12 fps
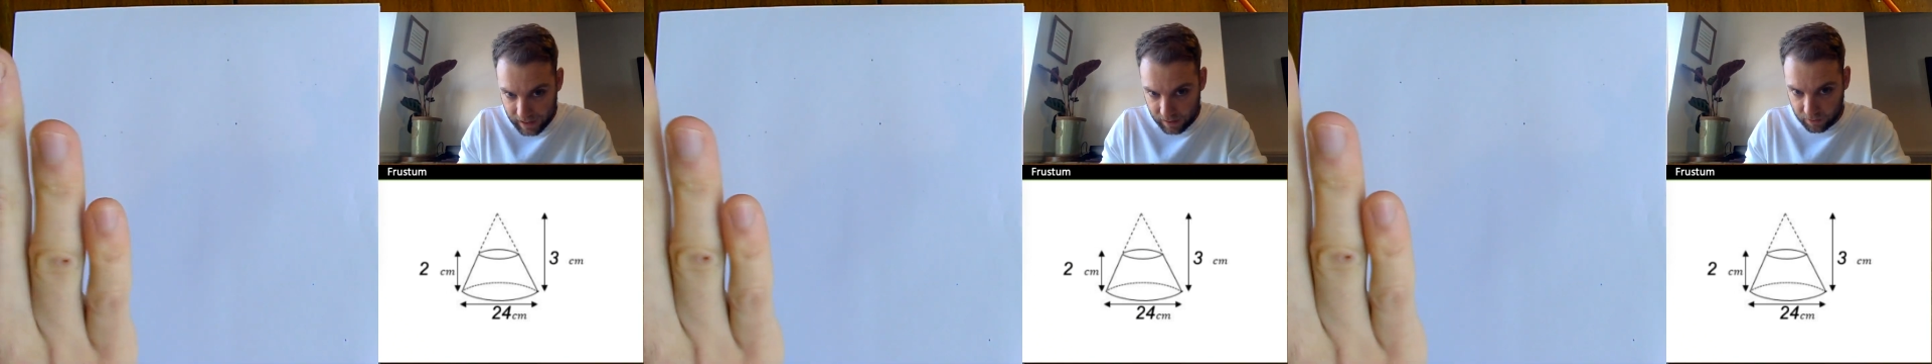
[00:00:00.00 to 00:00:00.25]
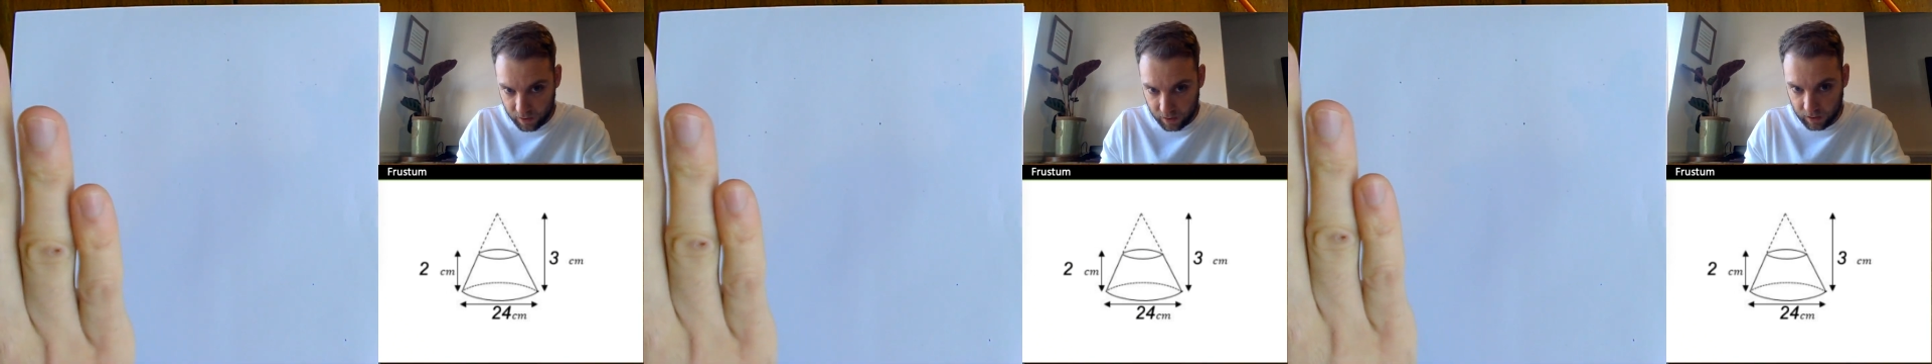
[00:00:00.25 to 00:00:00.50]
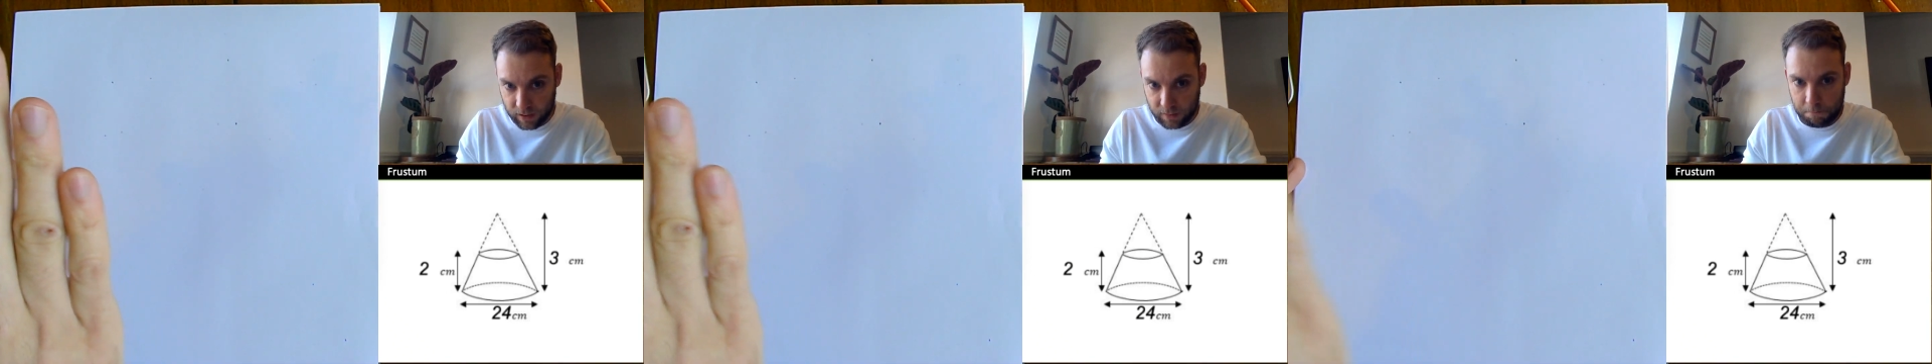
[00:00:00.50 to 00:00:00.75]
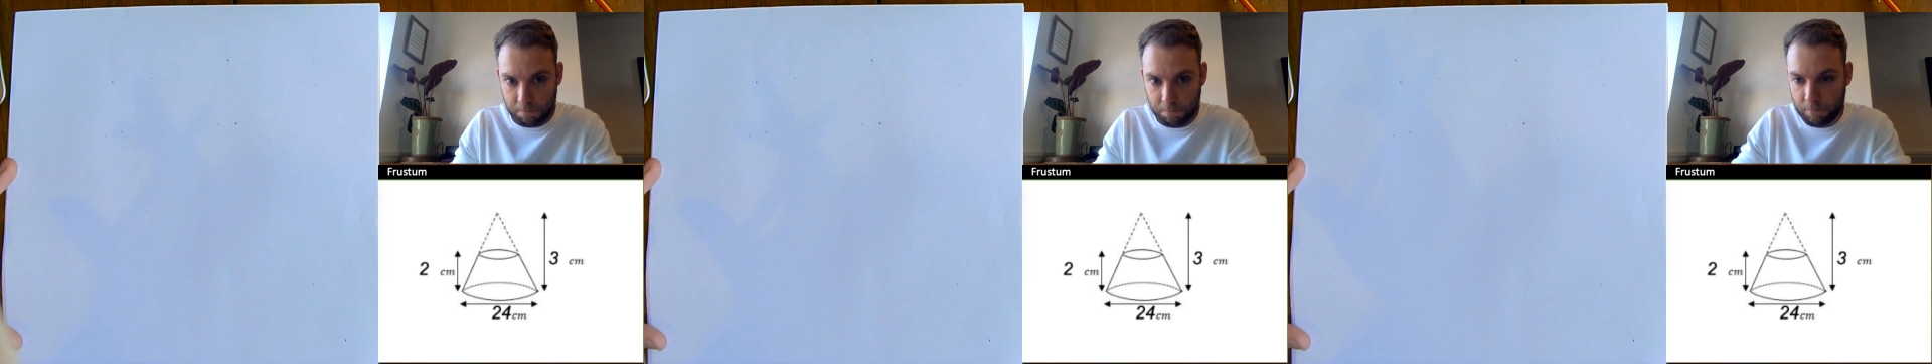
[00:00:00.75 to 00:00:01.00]

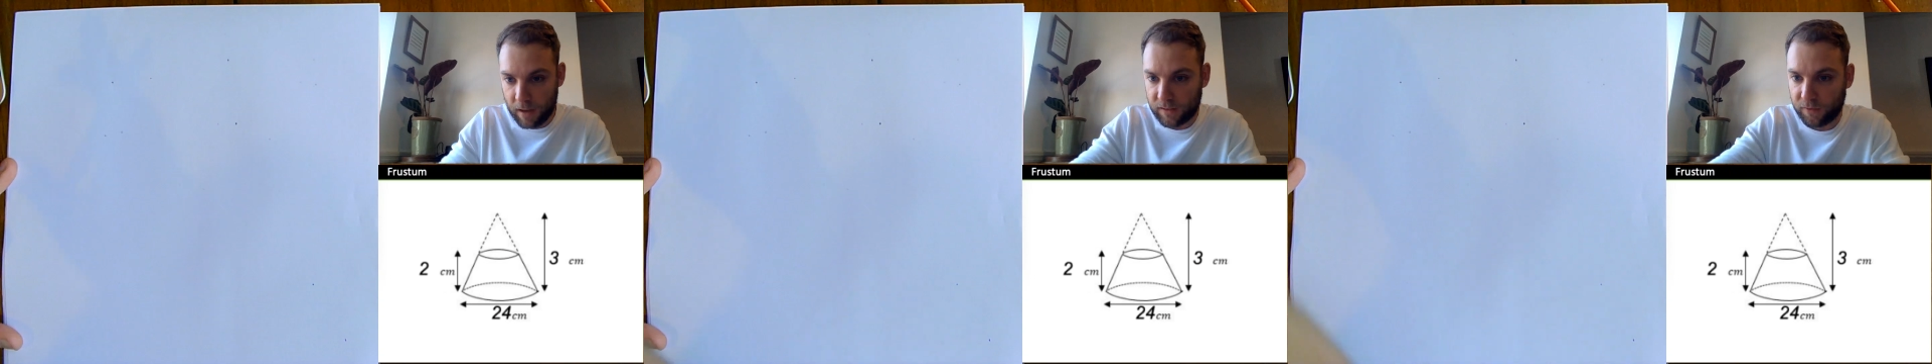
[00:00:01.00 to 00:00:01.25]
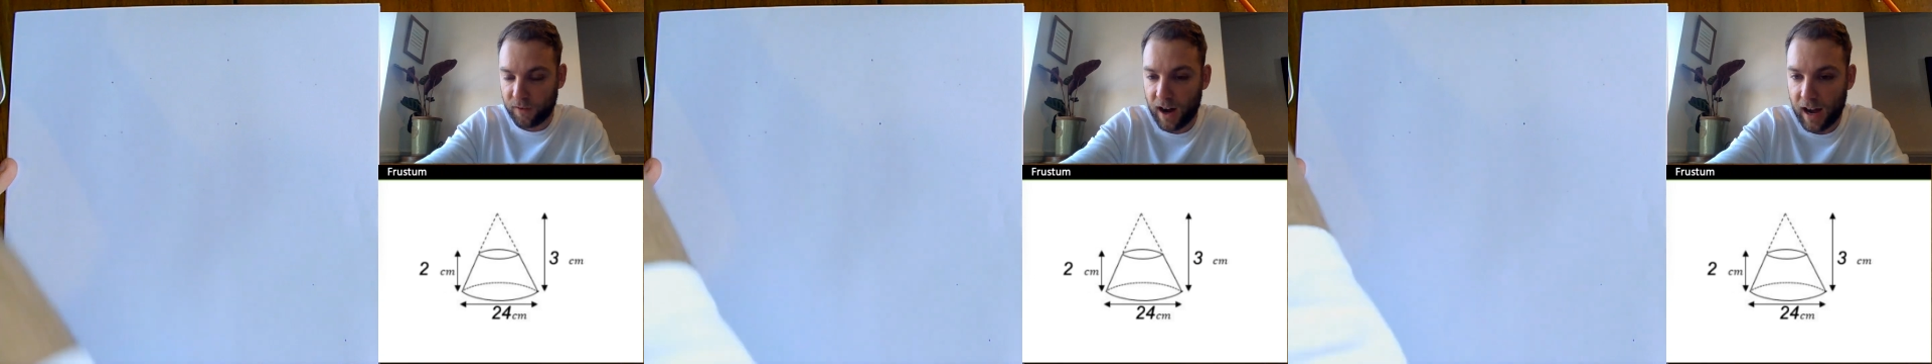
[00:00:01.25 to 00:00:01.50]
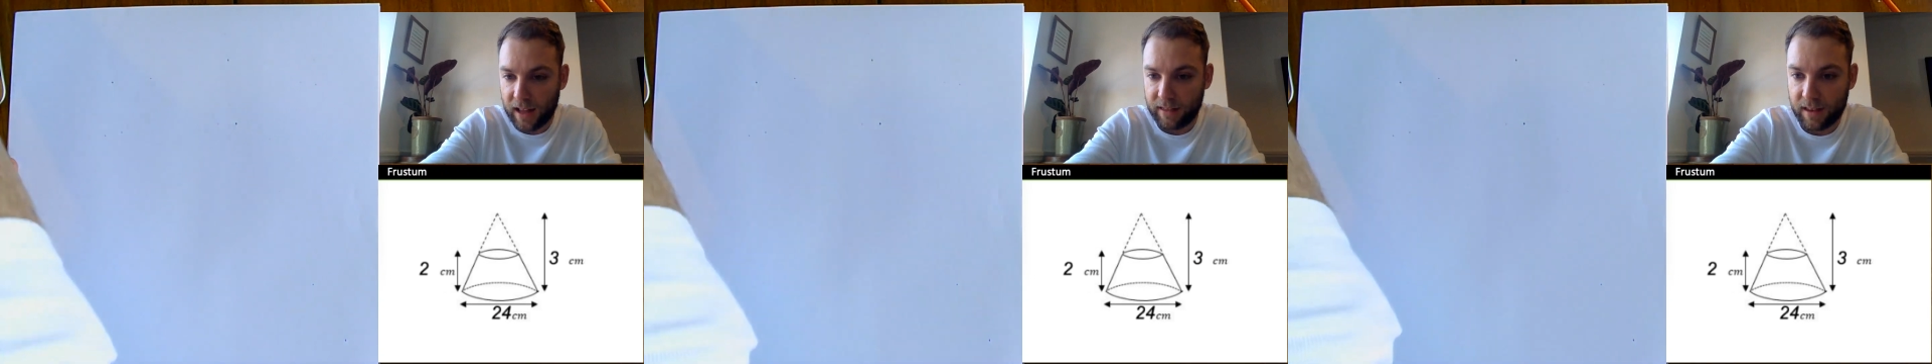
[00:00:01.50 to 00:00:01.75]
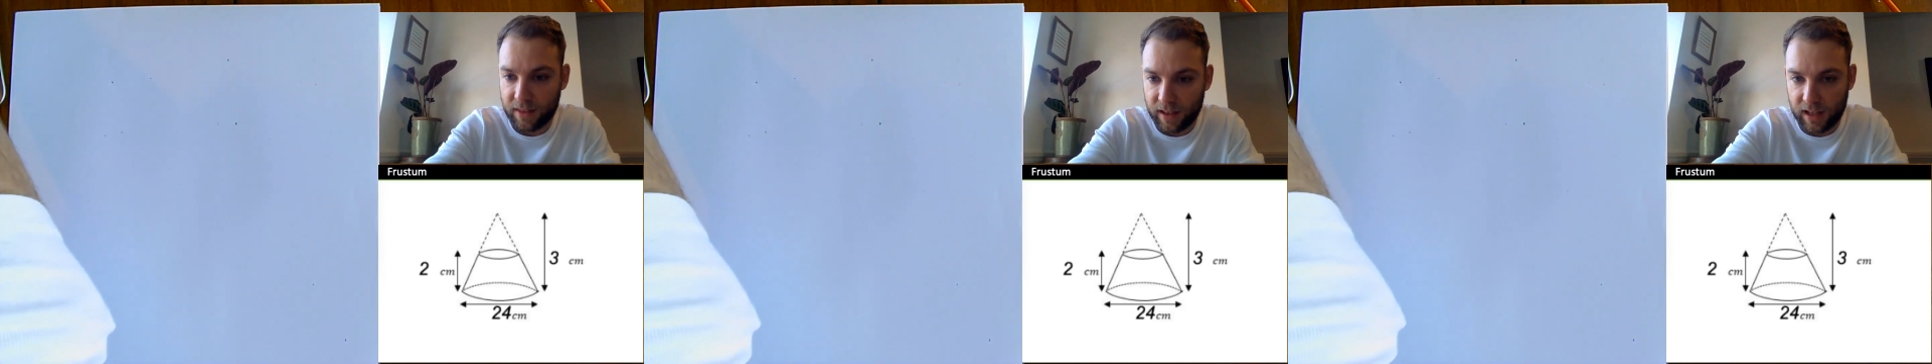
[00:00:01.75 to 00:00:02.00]
anything is
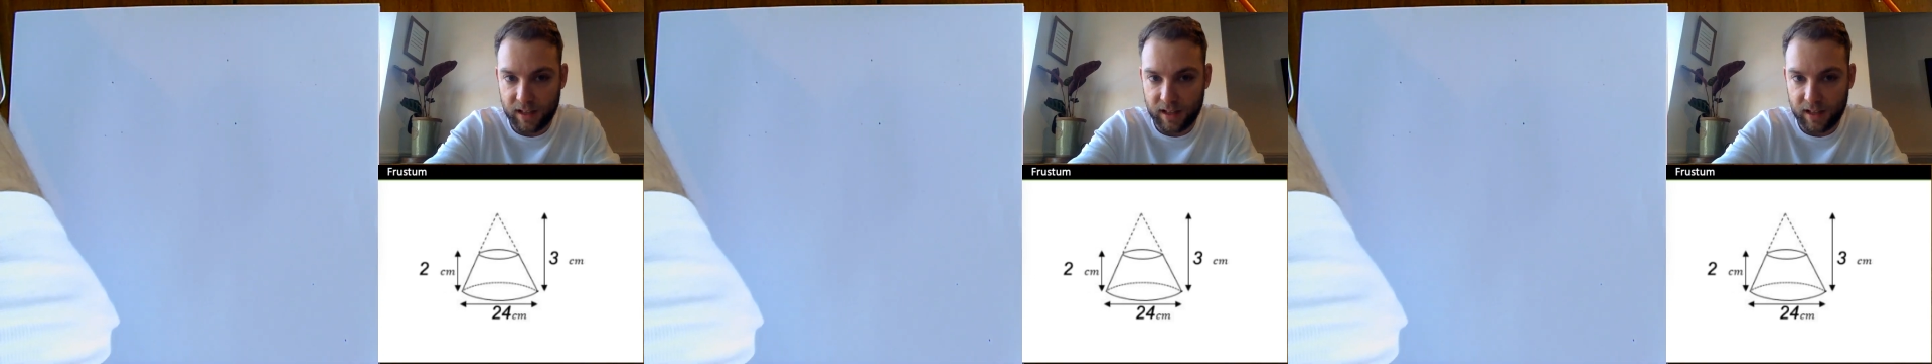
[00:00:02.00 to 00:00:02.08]
find